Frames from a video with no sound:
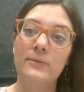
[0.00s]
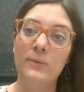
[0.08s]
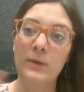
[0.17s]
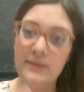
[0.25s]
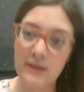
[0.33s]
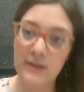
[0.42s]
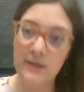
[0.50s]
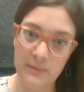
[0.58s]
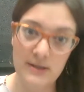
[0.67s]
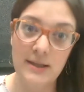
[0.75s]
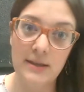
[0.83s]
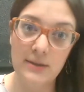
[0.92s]
in the
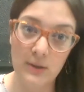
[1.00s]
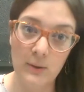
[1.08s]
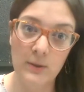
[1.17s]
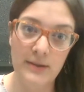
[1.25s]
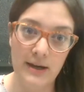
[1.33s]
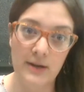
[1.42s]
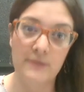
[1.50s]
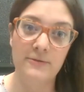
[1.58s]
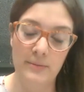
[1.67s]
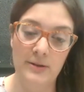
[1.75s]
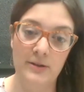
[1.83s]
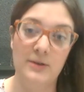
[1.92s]
communities that they're
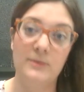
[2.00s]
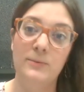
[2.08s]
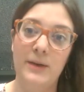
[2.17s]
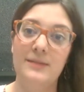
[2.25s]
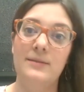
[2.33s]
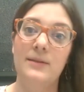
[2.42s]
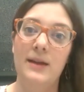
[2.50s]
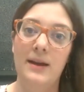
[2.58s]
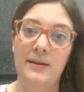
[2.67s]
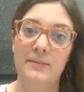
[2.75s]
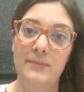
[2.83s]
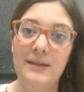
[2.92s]
familiar with
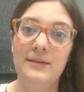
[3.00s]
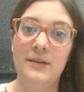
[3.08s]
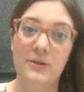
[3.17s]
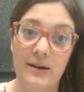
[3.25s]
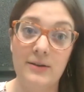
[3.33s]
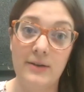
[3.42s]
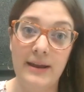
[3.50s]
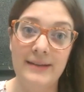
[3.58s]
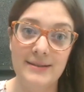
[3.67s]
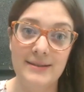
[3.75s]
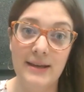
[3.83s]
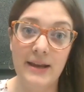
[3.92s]
in the greater
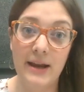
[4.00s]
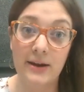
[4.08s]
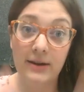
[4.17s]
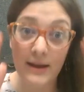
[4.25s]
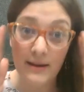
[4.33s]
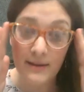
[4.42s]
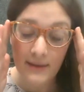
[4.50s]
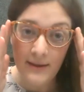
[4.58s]
Kansas City area,